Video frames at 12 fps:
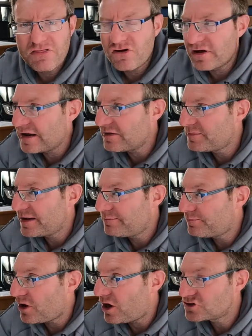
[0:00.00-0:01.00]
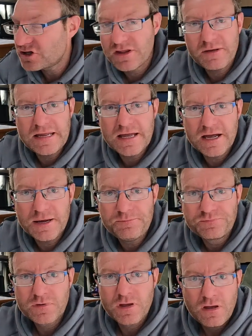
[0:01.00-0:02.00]
I thought I was going to be parked on
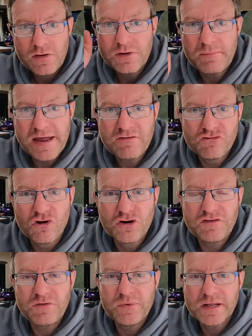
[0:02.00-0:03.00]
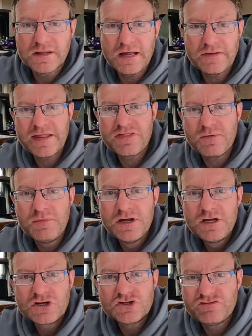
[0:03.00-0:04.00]
the main road, if you will, in Lytham,
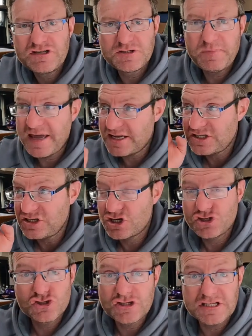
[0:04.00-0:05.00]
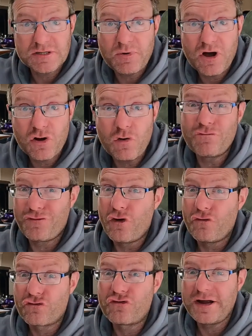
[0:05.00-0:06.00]
because there is spaces. You could just let the park up
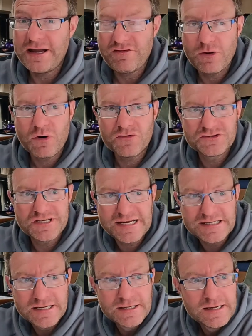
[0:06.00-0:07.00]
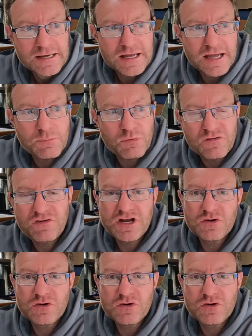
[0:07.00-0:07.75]
for free if you wanted. But if you